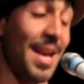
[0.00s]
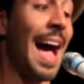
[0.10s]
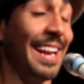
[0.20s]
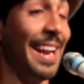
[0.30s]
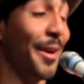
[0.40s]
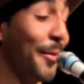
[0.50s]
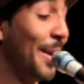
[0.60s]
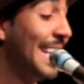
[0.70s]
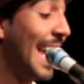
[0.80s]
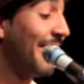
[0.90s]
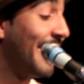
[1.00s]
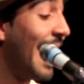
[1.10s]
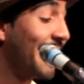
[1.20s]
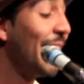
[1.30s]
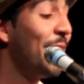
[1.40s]
I did agree, yes,
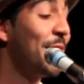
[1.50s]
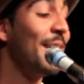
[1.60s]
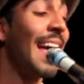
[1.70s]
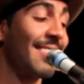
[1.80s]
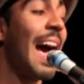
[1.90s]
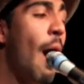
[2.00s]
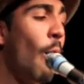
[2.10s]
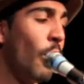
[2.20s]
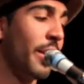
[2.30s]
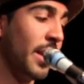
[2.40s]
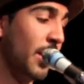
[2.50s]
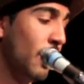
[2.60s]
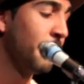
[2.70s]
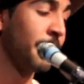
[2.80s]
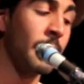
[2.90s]
yes. She asked, How old are
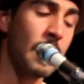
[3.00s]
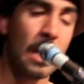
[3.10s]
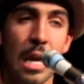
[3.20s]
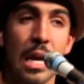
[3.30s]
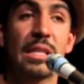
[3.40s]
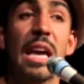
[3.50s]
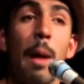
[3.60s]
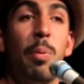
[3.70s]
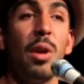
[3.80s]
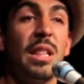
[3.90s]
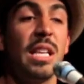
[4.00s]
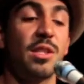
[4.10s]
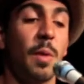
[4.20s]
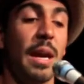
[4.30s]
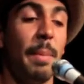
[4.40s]
you? I said, I put it
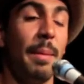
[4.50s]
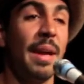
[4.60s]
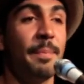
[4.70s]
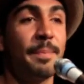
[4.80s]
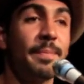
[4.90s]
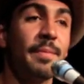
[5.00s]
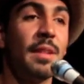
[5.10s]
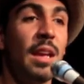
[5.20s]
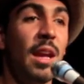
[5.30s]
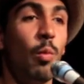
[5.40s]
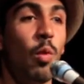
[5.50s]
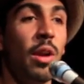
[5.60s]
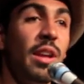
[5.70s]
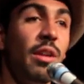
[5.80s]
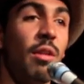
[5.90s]
this way, baby. In
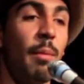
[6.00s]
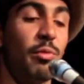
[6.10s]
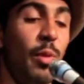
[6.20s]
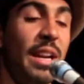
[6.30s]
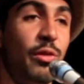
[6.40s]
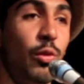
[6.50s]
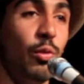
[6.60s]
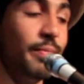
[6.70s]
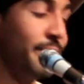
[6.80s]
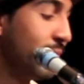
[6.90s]
one year, I'm 22.